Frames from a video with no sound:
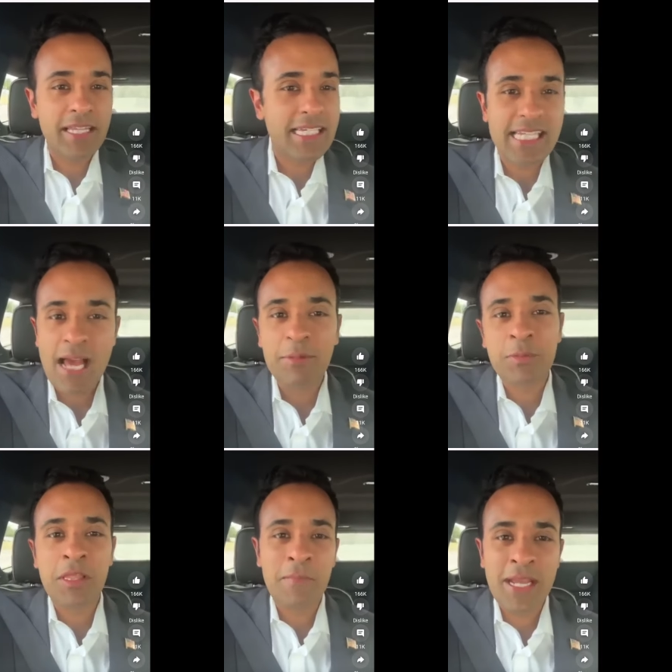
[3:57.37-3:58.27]
and I am
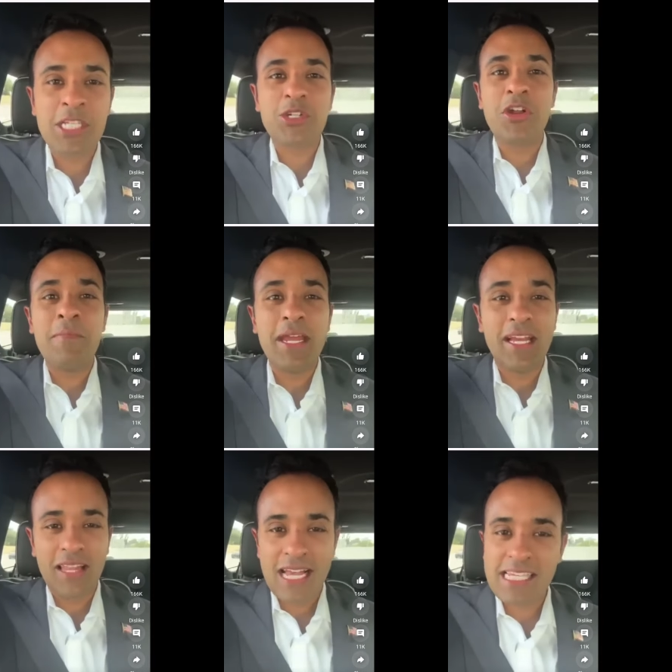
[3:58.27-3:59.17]
sure he did
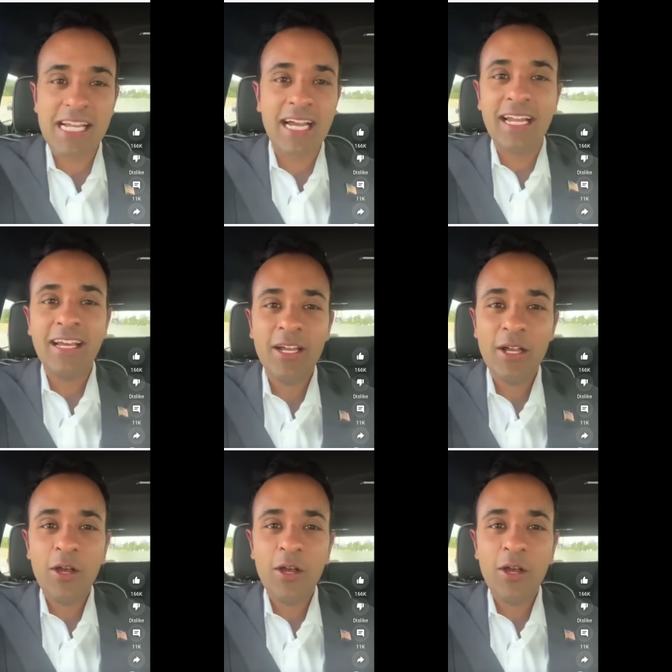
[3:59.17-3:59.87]
not disclose